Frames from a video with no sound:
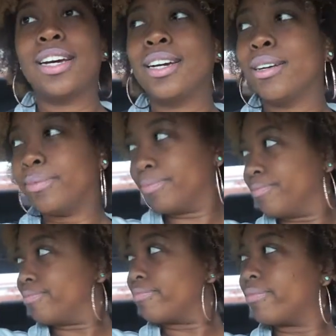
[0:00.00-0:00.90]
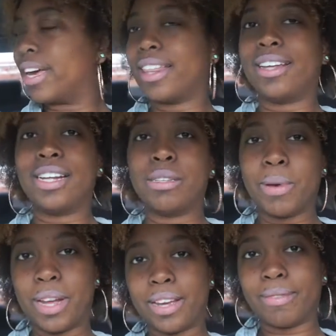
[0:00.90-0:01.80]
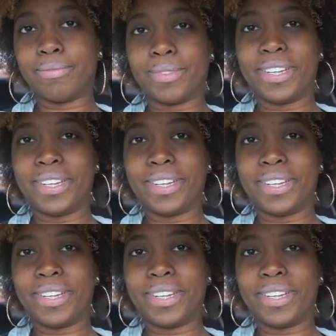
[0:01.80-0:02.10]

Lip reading: I think that's about it.